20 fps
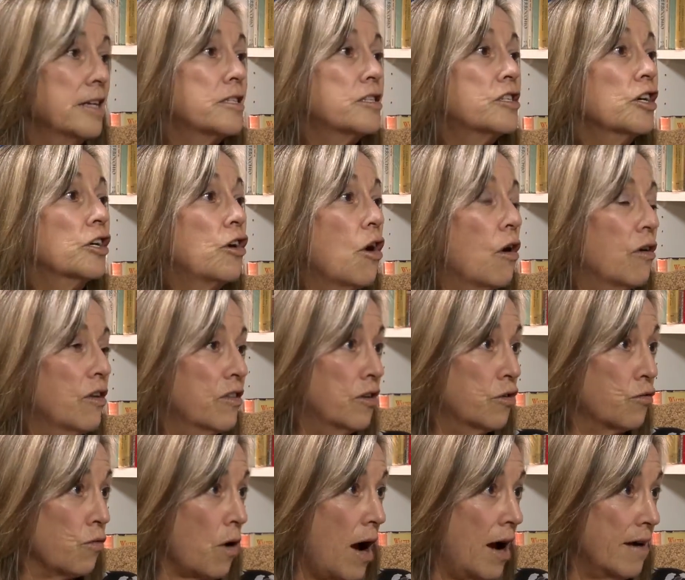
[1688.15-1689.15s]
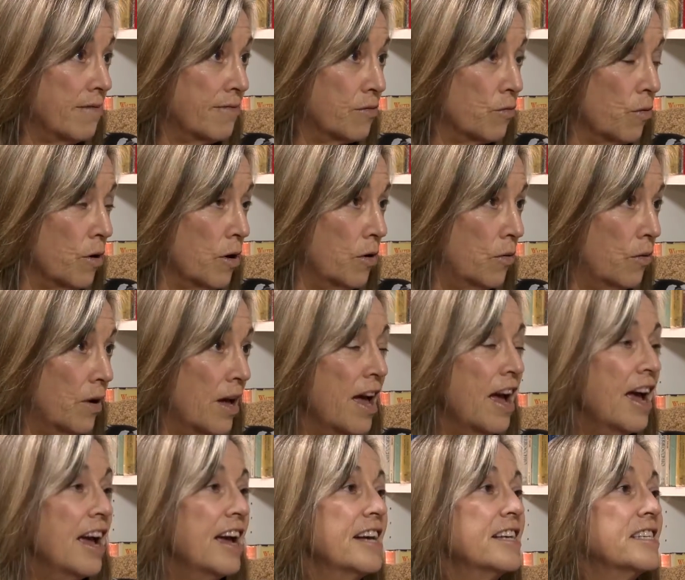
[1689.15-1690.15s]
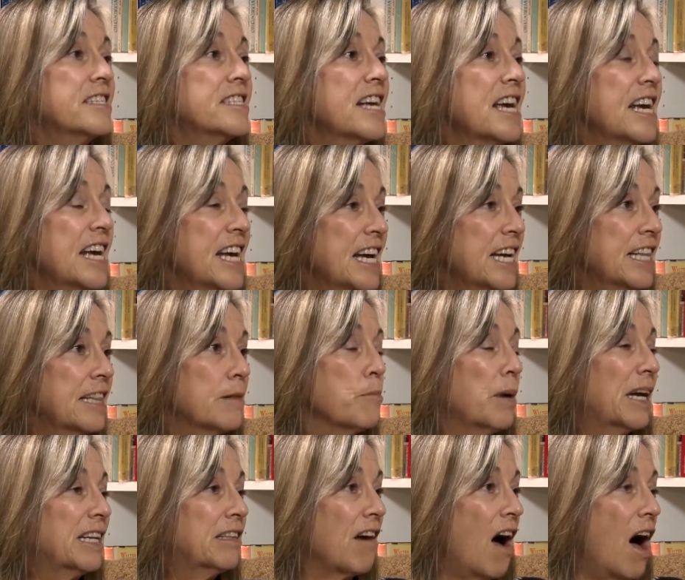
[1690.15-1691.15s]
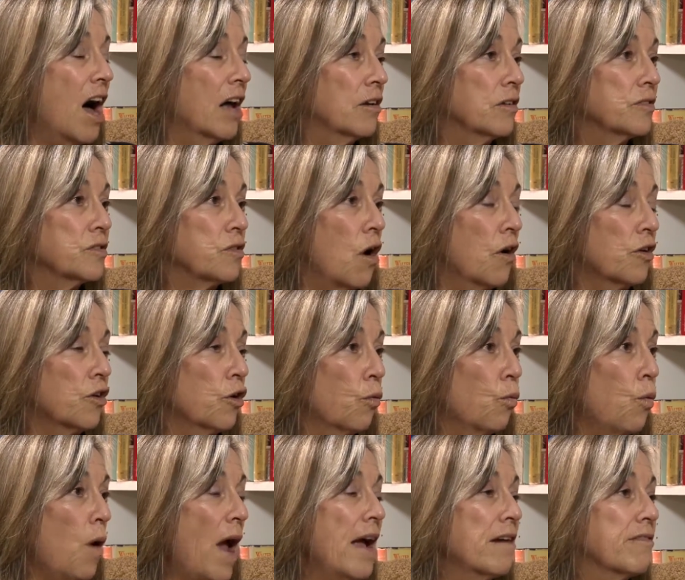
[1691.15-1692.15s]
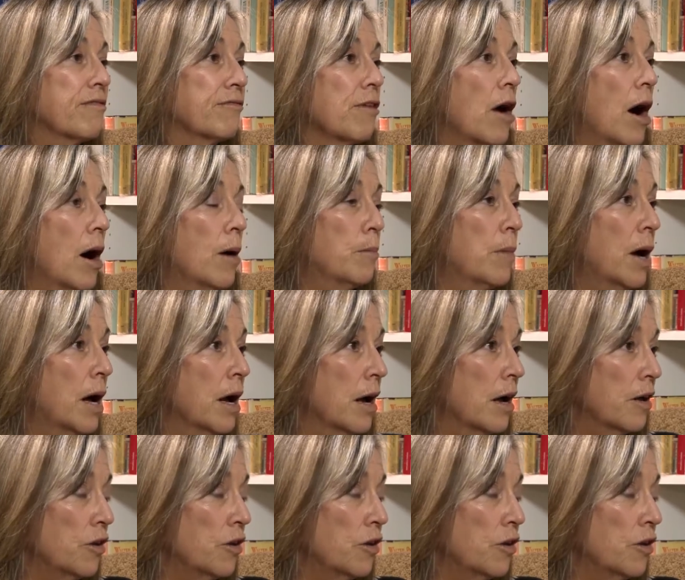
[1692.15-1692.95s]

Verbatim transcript: is to go to the drive through, is to hit McDonald's on your way from